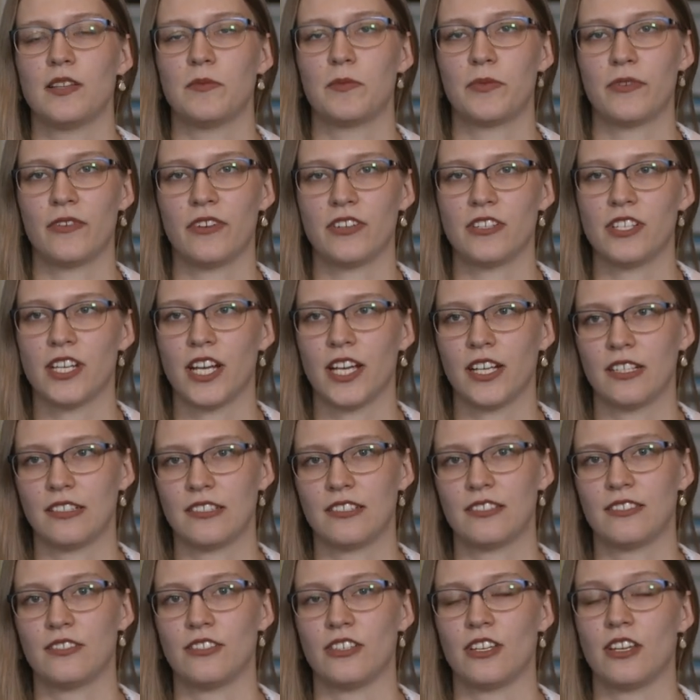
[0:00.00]
the
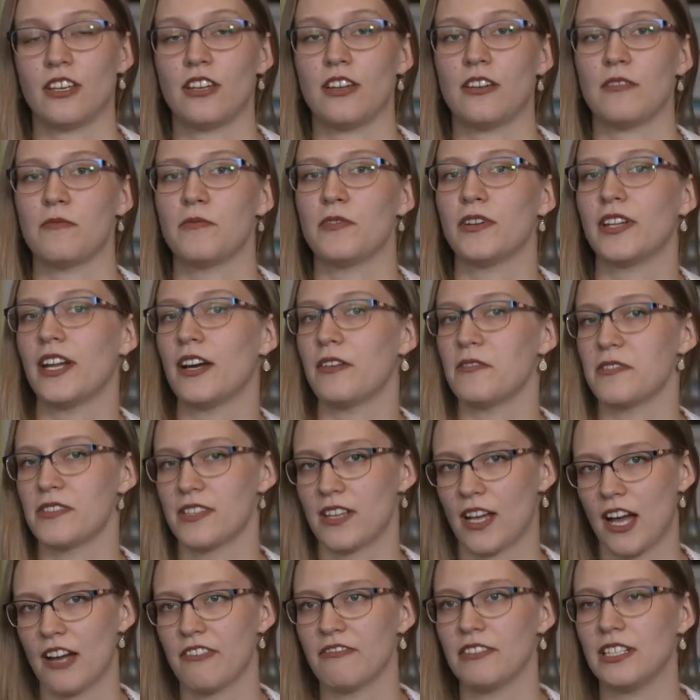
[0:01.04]
projects to what I was
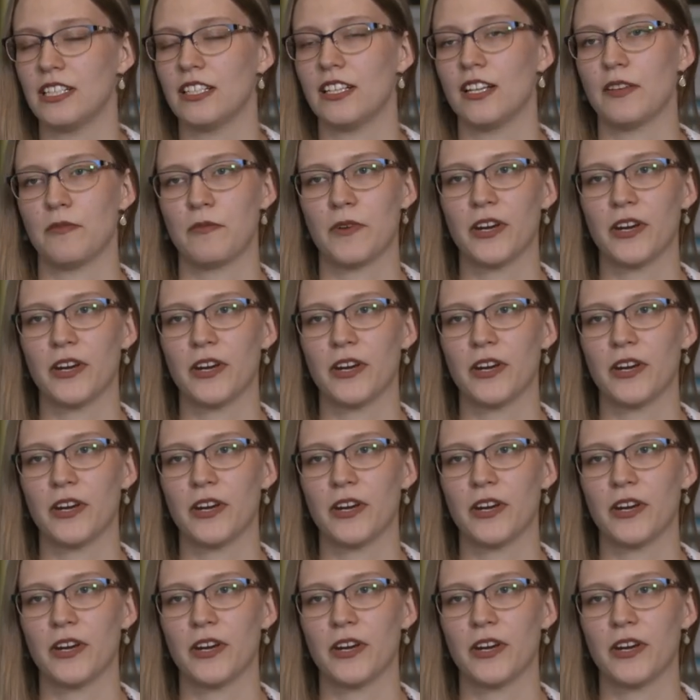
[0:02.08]
currently